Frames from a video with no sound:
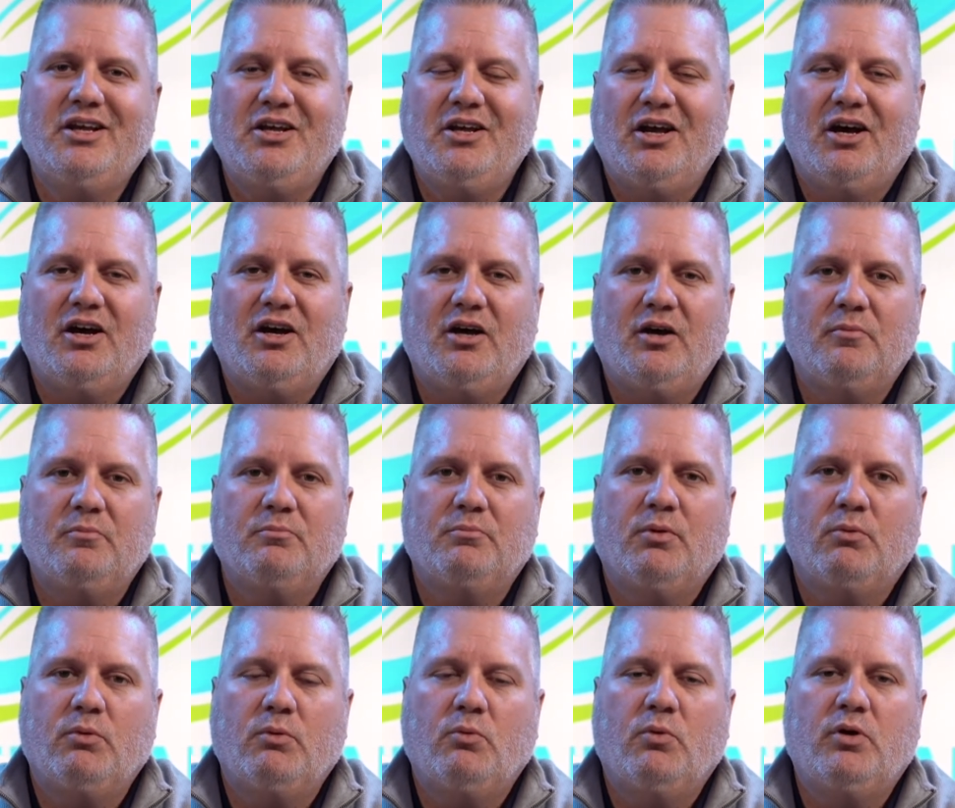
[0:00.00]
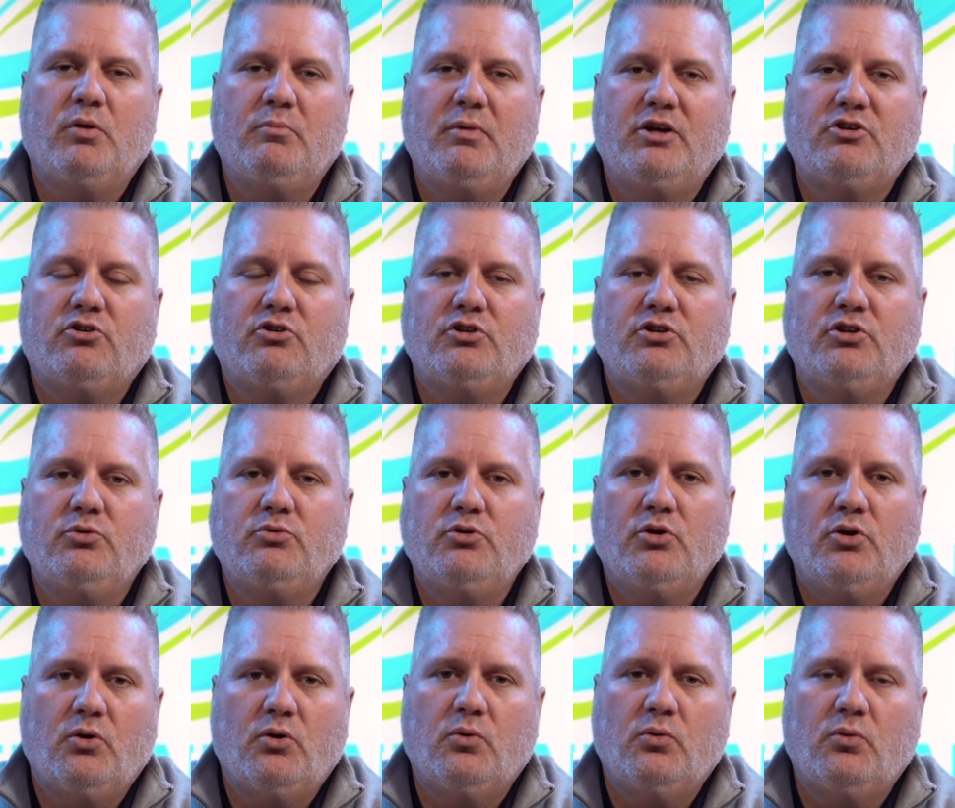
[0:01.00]
But we want to make sure you
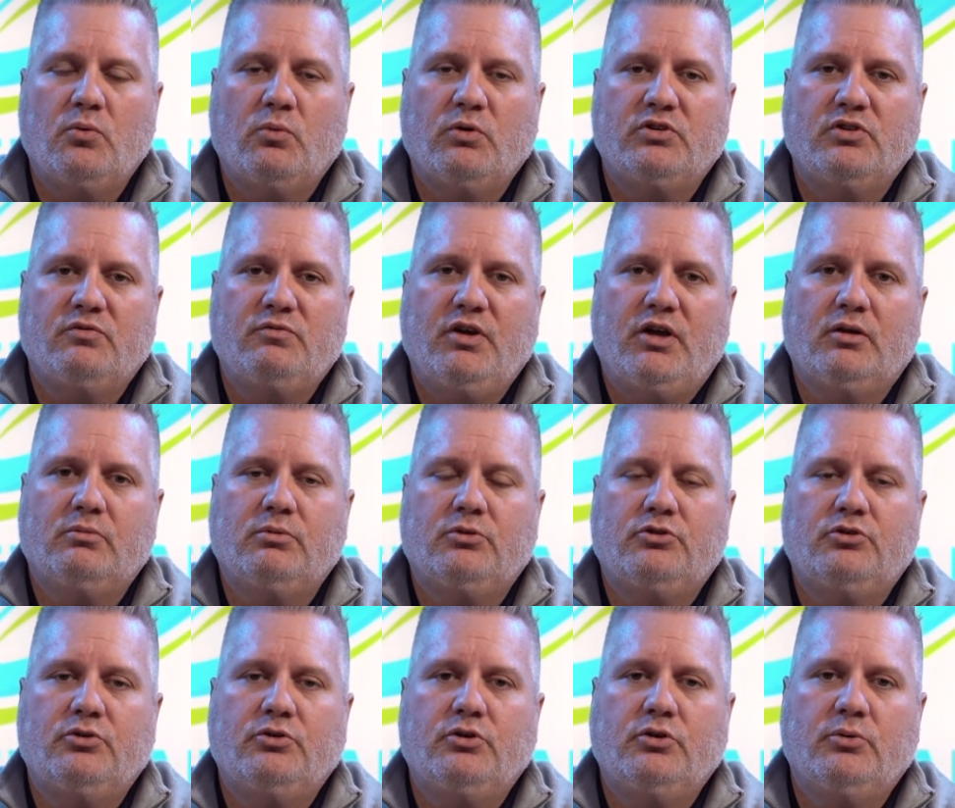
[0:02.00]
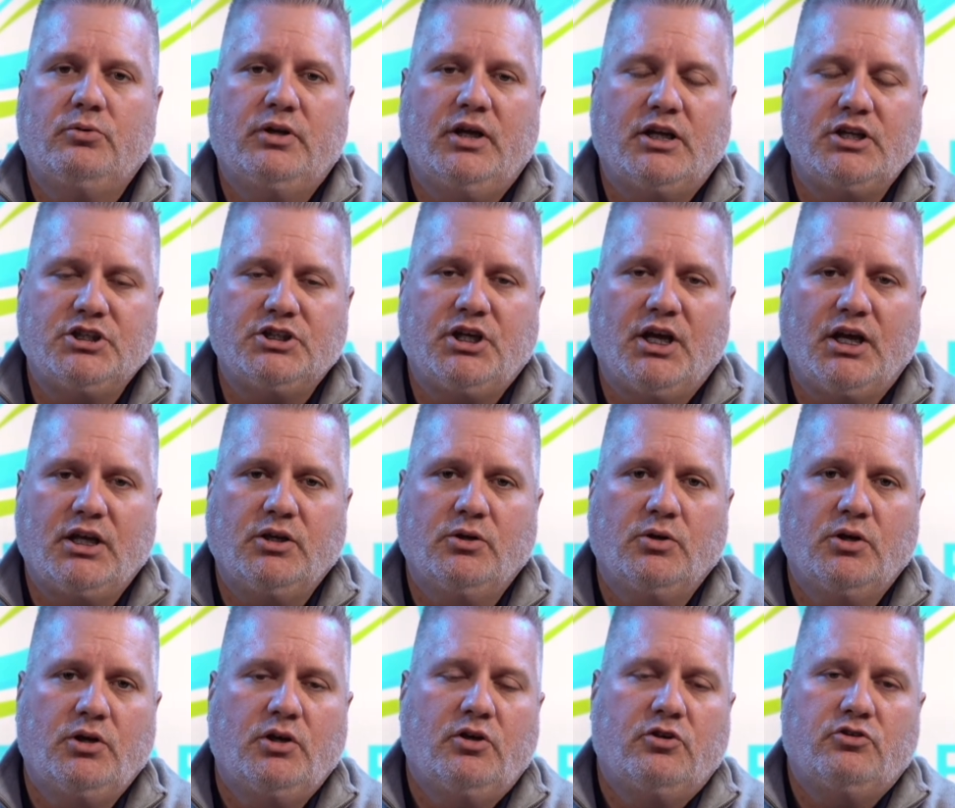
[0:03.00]
know what's available to you and educate you
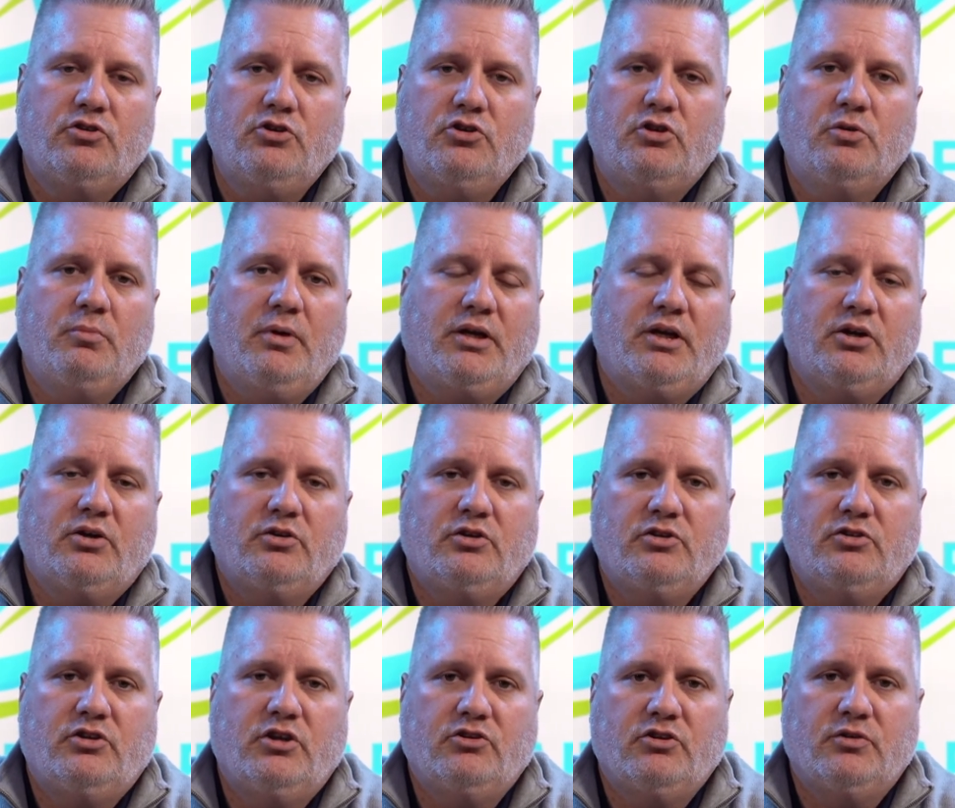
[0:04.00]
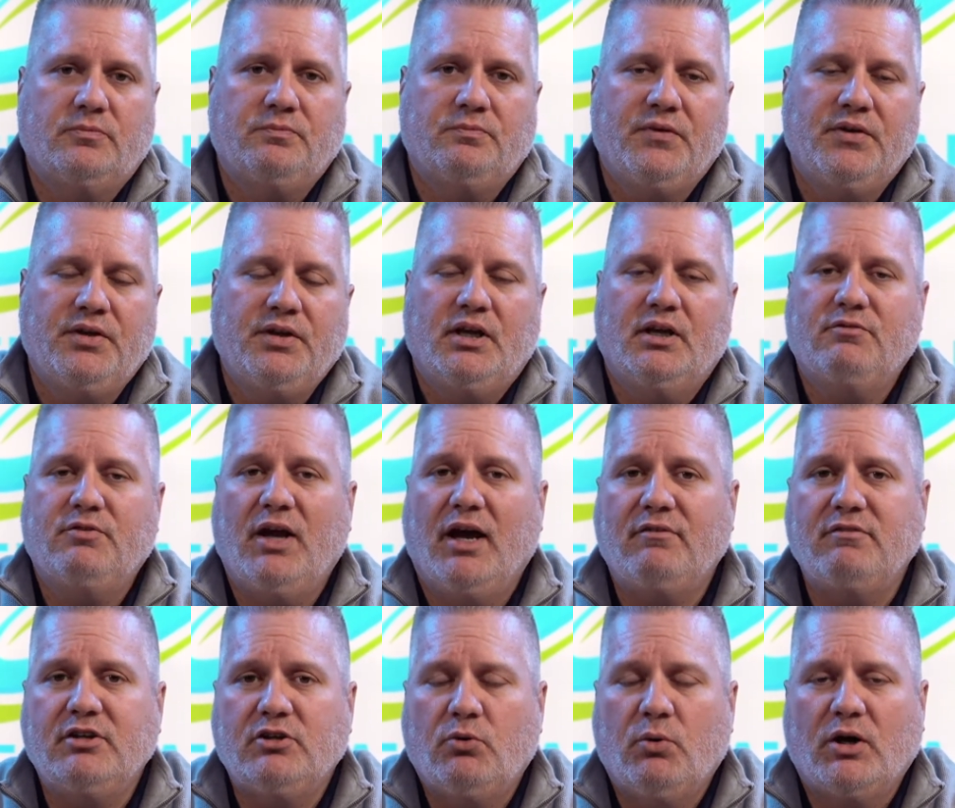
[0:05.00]
so you can make a good decision. If you have
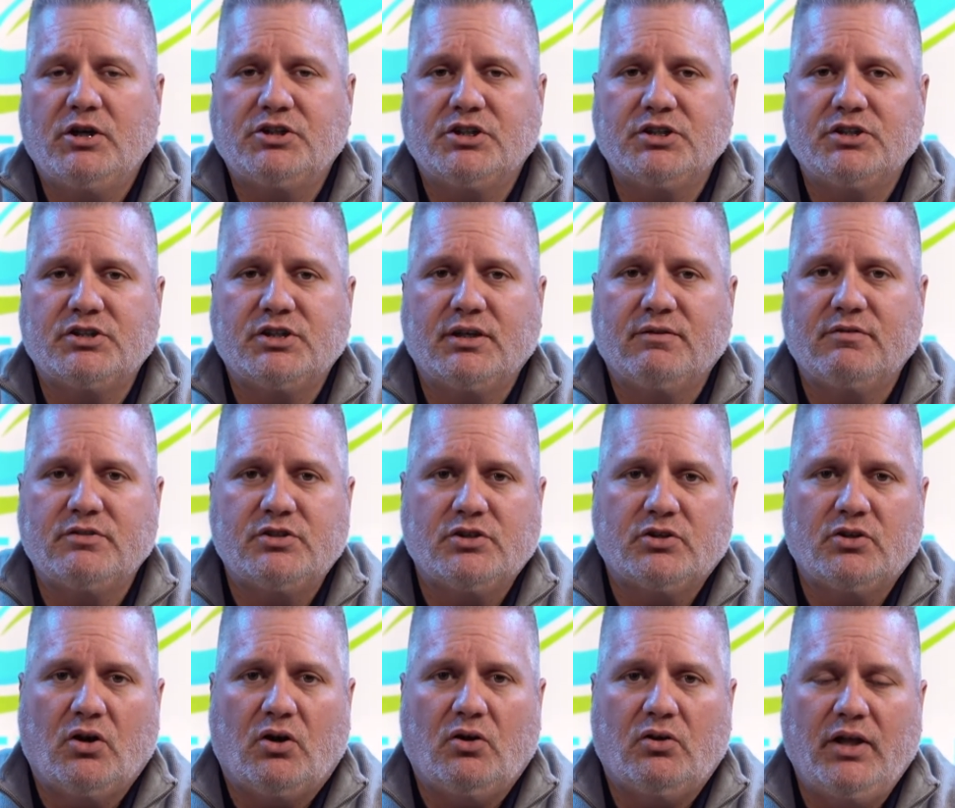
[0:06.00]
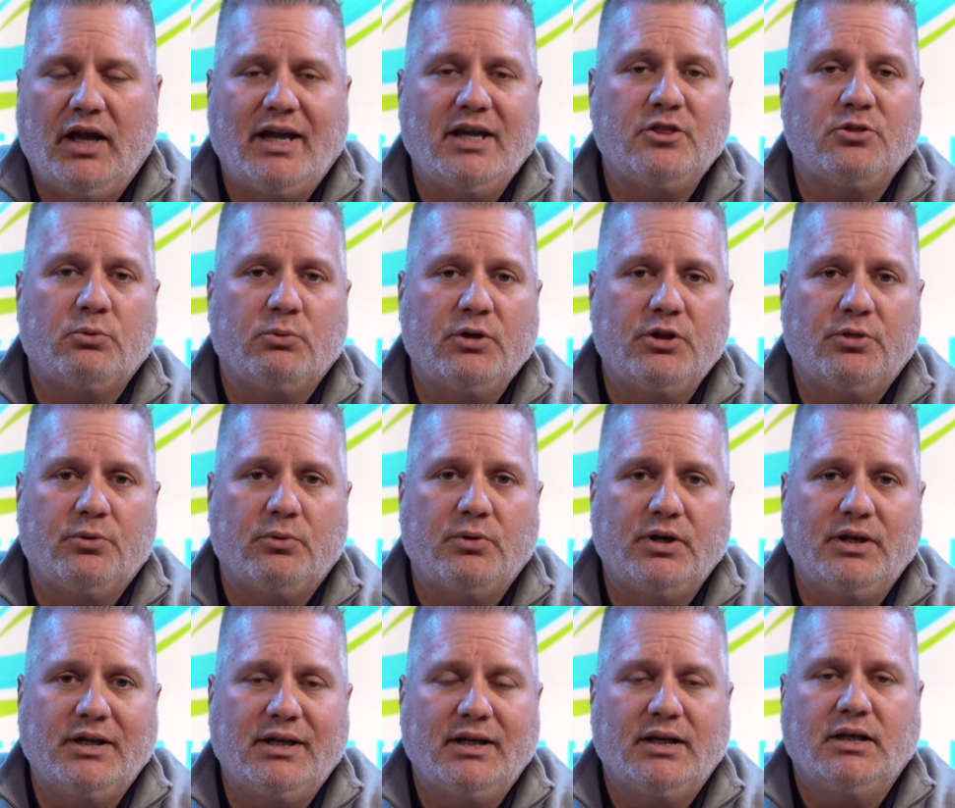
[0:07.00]
any questions, give us a call,
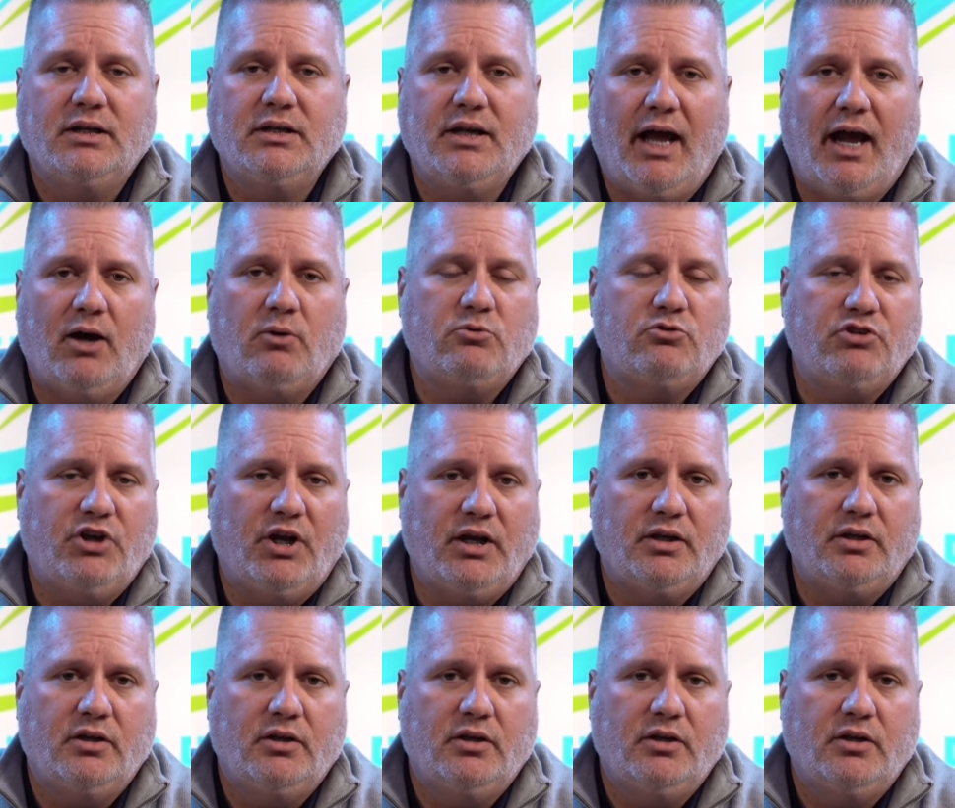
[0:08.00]
833-NOW-JAKE.